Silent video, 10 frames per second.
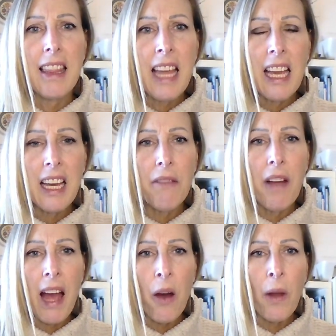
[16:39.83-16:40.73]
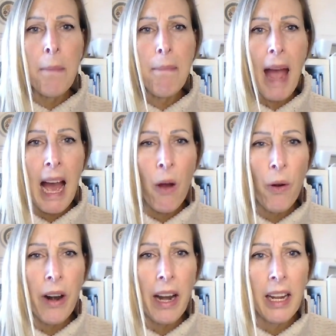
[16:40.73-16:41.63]
Think of how
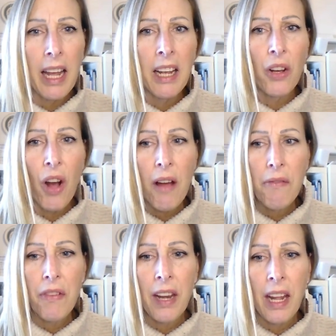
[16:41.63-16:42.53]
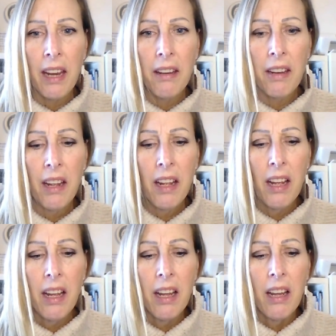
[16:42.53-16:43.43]
empowering and confident
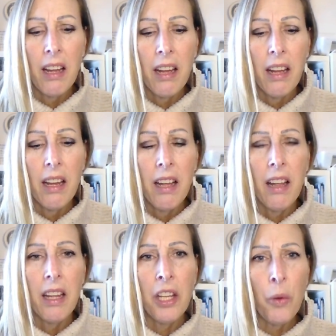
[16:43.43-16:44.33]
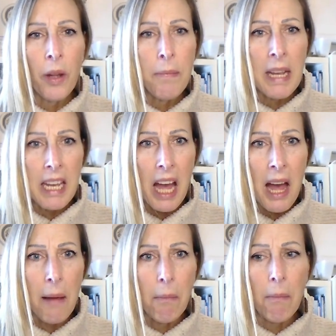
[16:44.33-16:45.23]
you would
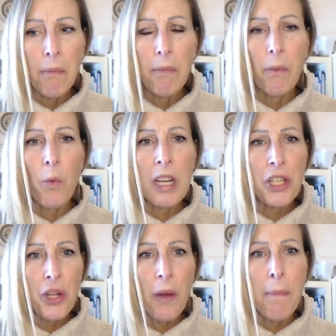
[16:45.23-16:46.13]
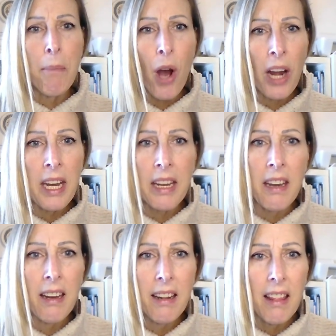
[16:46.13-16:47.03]
become once you
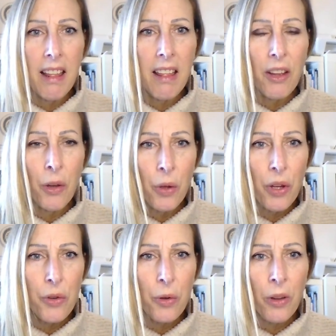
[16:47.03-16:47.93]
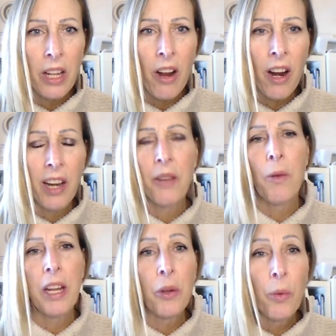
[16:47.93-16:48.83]
embodied who you truly are and
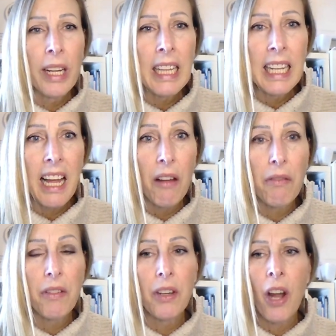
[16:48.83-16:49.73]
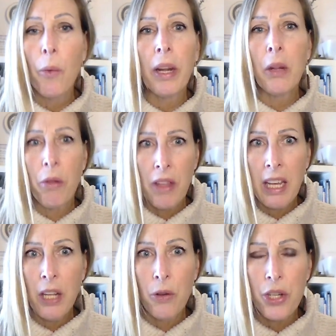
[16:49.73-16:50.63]
what you really love, not what you
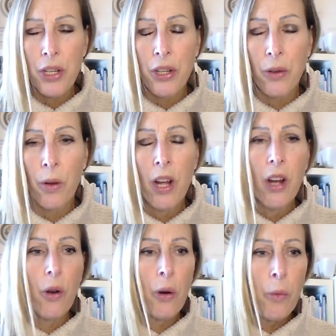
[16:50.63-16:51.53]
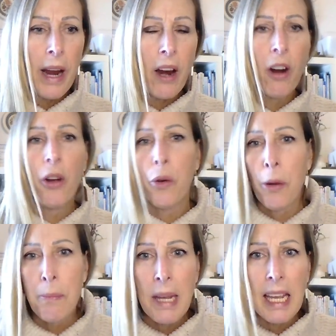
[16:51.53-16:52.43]
think you should do or wear
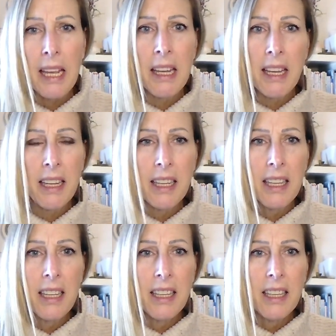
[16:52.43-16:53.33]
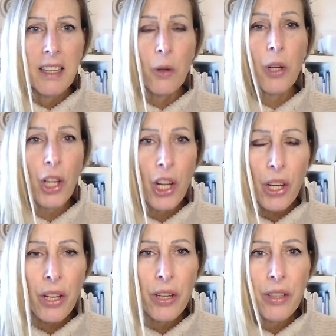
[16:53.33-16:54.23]
or be or
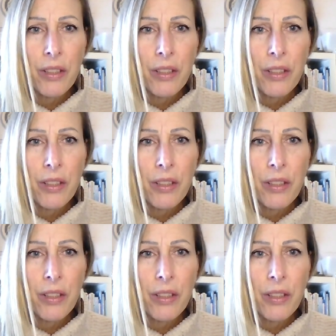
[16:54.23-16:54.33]
look.